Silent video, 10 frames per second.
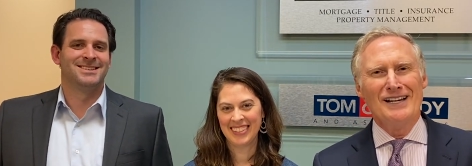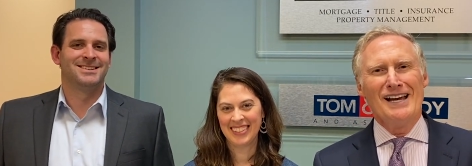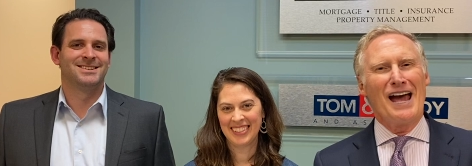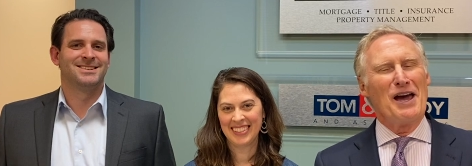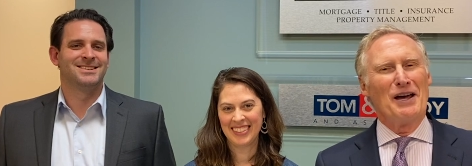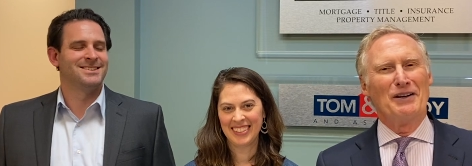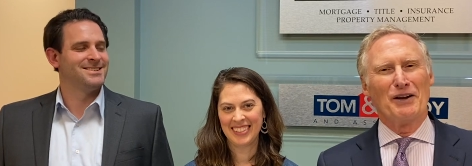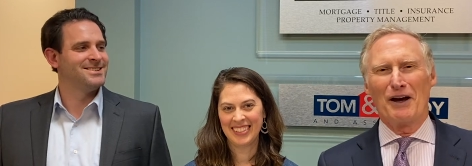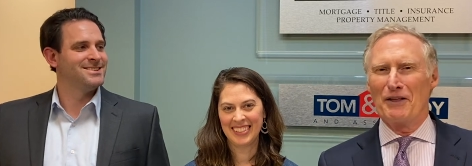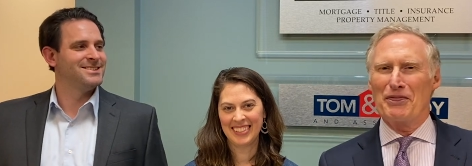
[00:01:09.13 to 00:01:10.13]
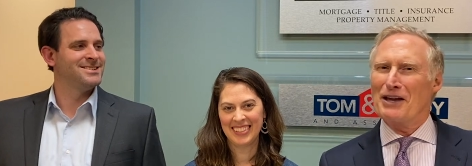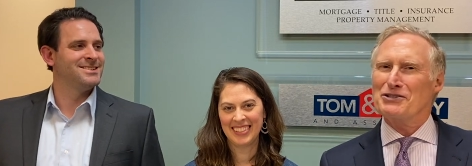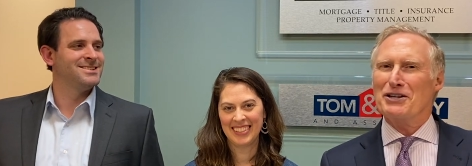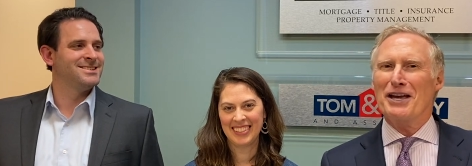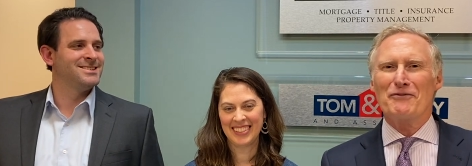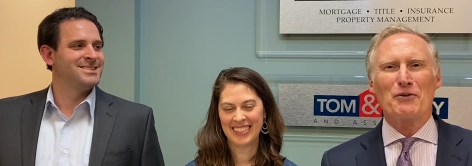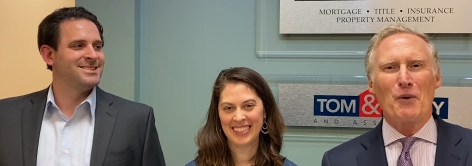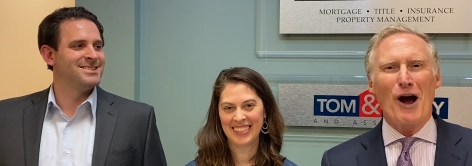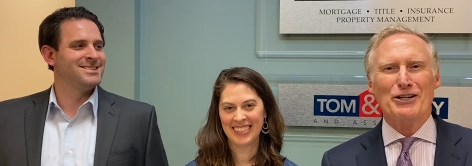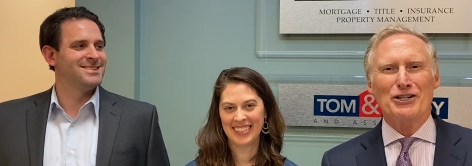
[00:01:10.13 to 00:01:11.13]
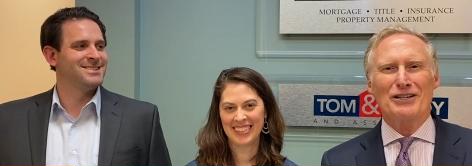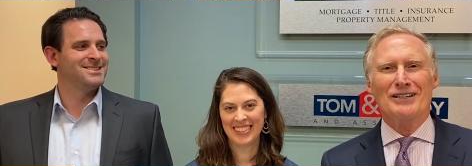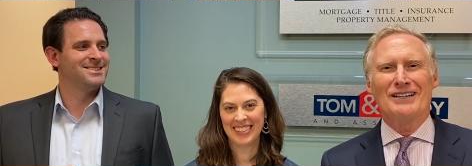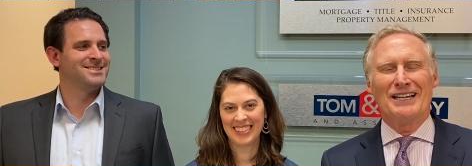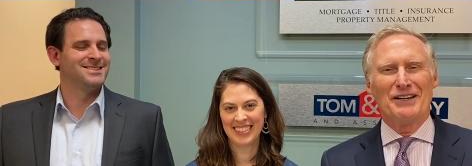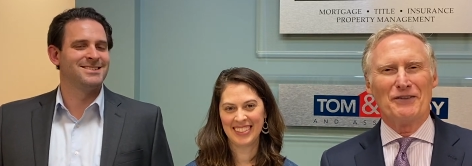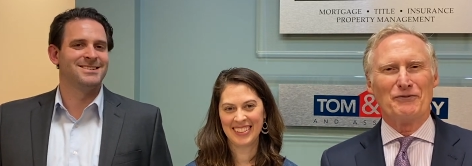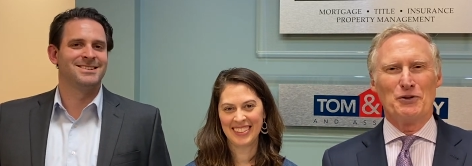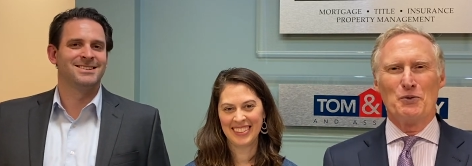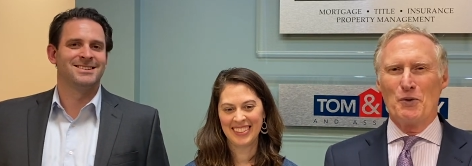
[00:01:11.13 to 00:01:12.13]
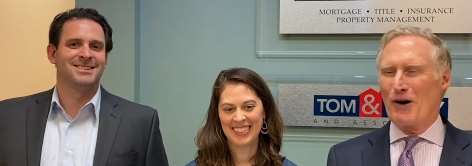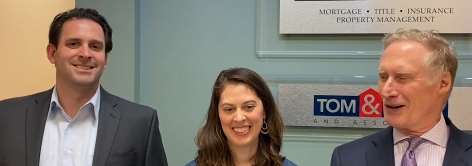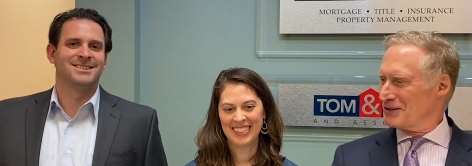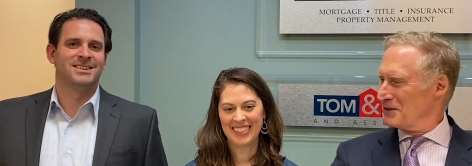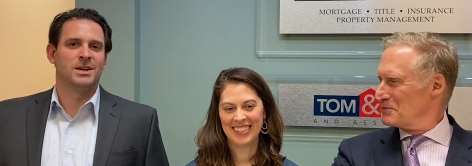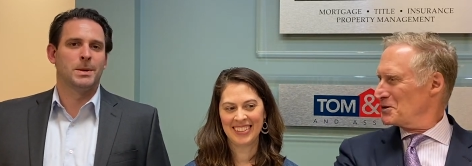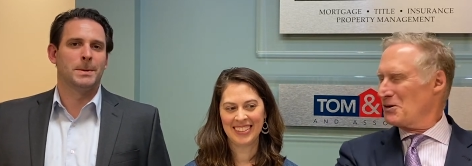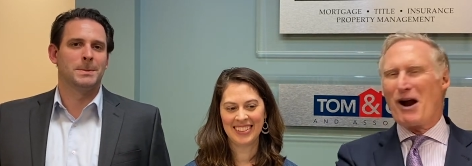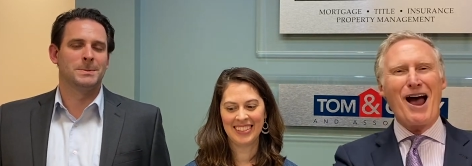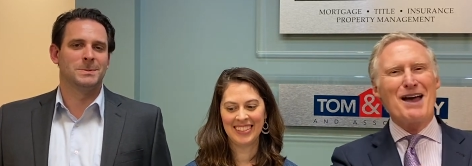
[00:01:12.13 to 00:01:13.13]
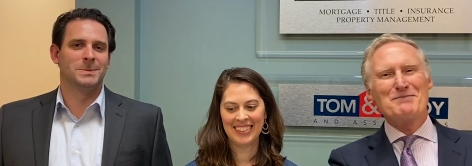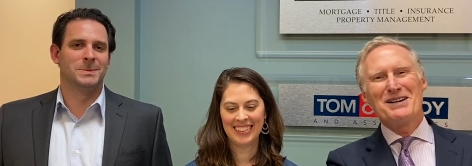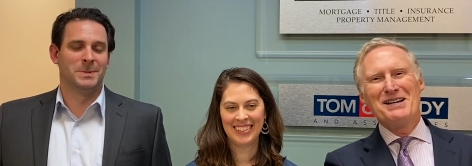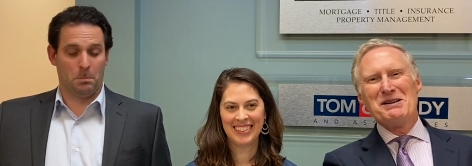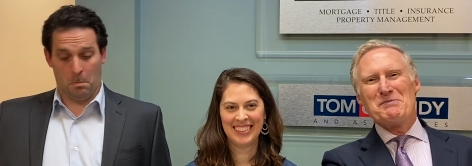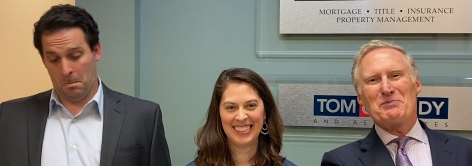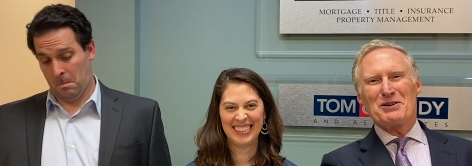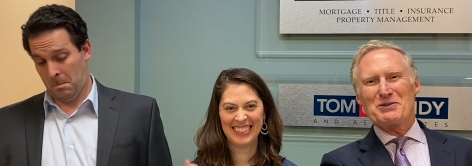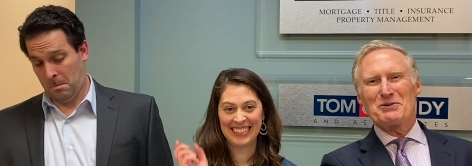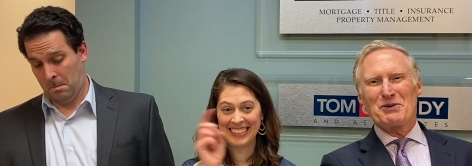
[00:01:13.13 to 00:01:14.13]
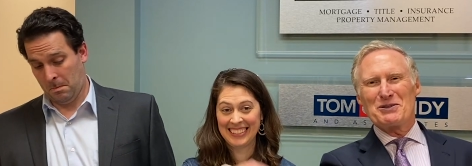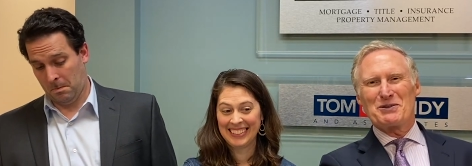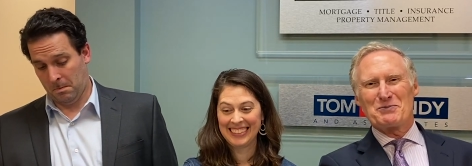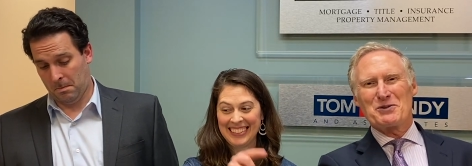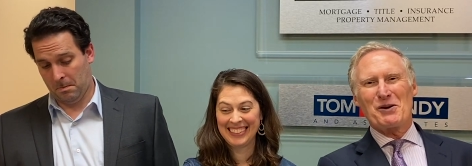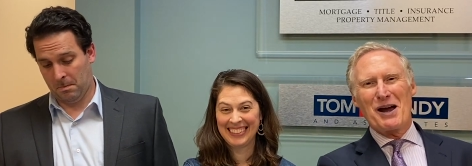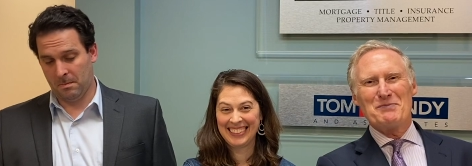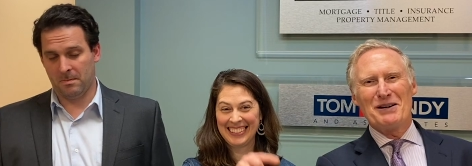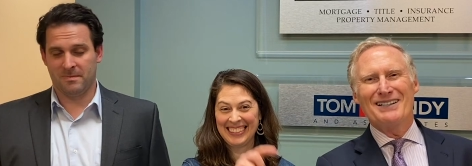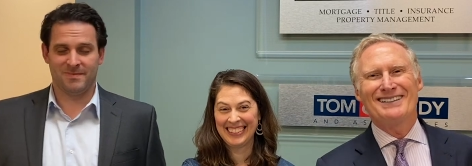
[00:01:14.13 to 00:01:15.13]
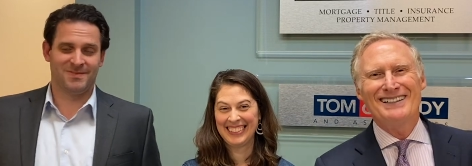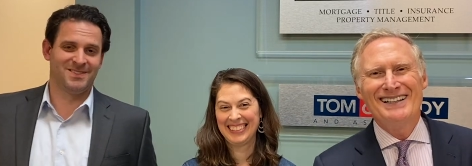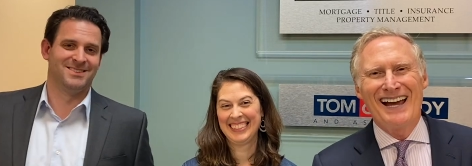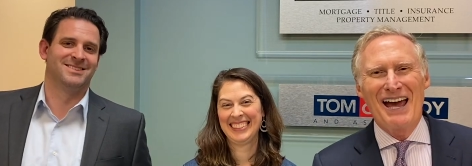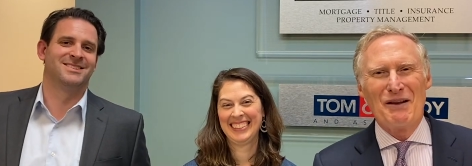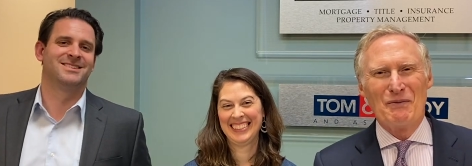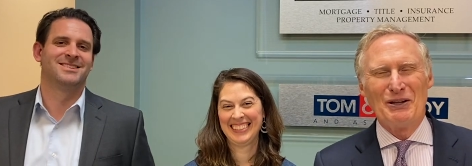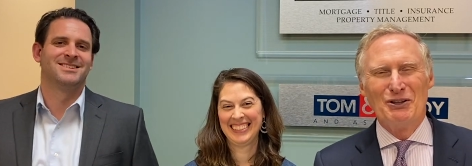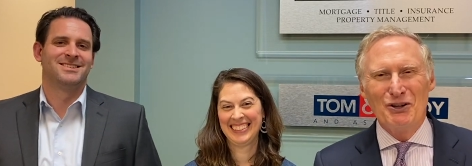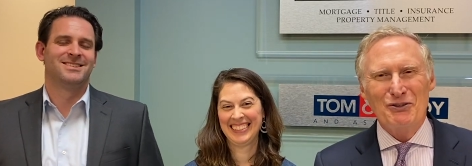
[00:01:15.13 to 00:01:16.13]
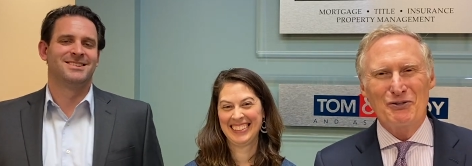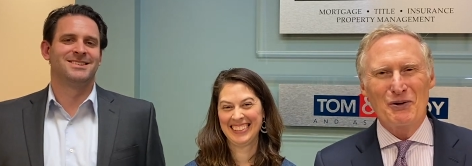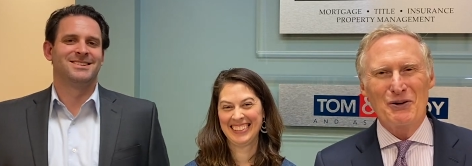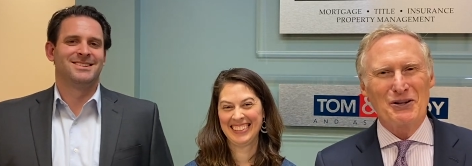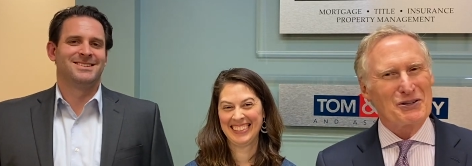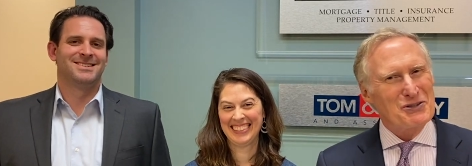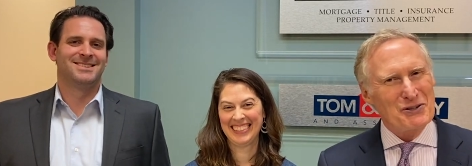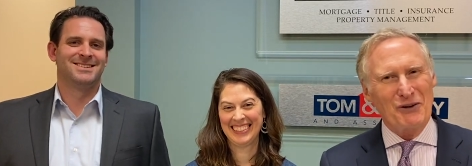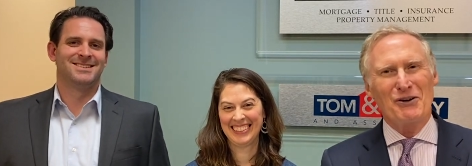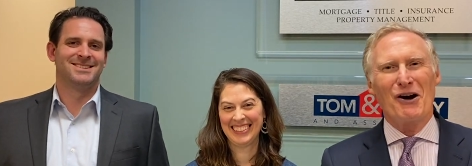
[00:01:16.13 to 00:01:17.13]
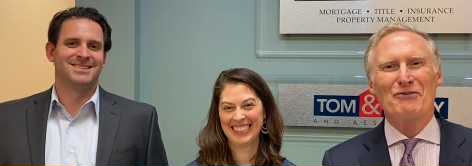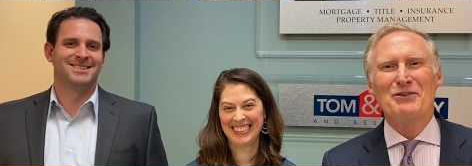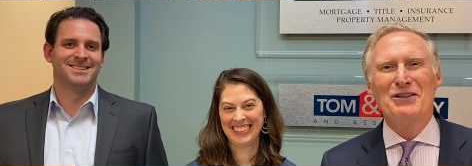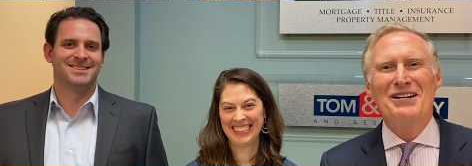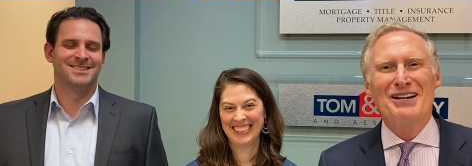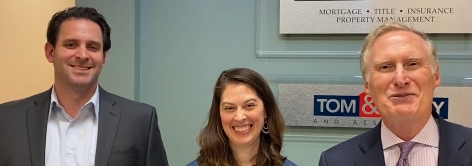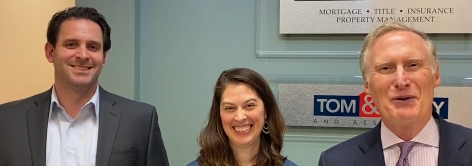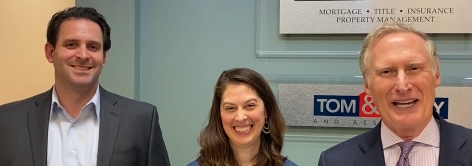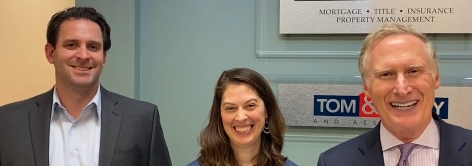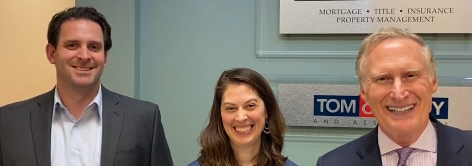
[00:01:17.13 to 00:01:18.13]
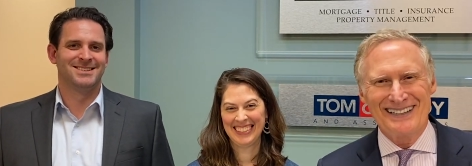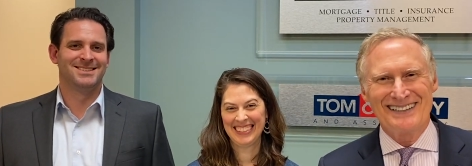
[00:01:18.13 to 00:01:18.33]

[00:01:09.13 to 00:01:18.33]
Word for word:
Speaker 1: And uh, thanks again for watching. If you want to subscribe, press the red subscribe button, and we look forward to starting off with you next week.